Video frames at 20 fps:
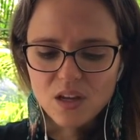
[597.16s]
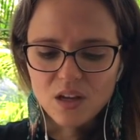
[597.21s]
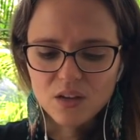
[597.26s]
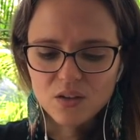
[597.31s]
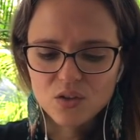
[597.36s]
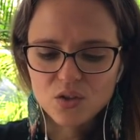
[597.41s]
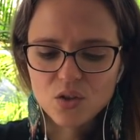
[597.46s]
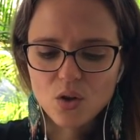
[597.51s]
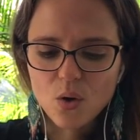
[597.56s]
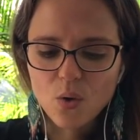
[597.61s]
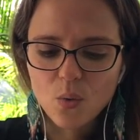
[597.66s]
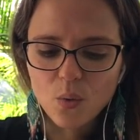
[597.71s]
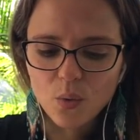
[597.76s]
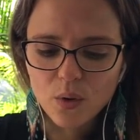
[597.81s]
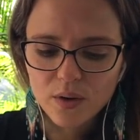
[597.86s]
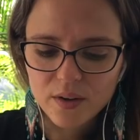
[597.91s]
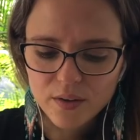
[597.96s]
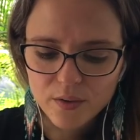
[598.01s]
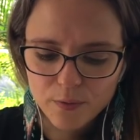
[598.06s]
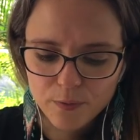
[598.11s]
so
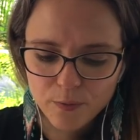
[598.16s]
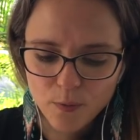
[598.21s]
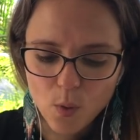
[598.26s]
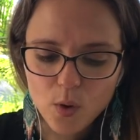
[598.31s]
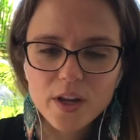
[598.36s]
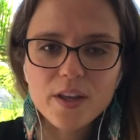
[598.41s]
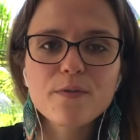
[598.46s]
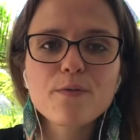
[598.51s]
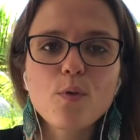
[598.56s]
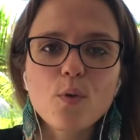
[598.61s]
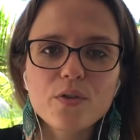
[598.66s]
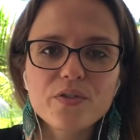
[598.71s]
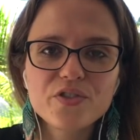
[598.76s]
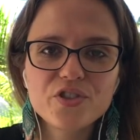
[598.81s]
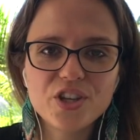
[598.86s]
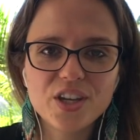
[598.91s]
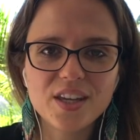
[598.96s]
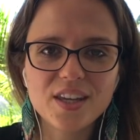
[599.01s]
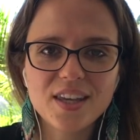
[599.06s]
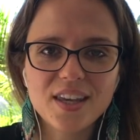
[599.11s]
44th
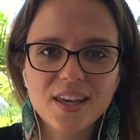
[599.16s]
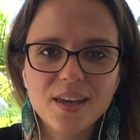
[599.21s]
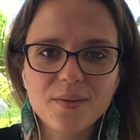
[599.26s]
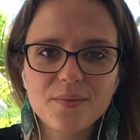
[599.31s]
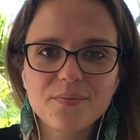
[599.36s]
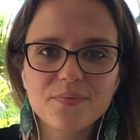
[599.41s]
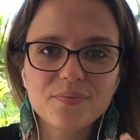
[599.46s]
gene key.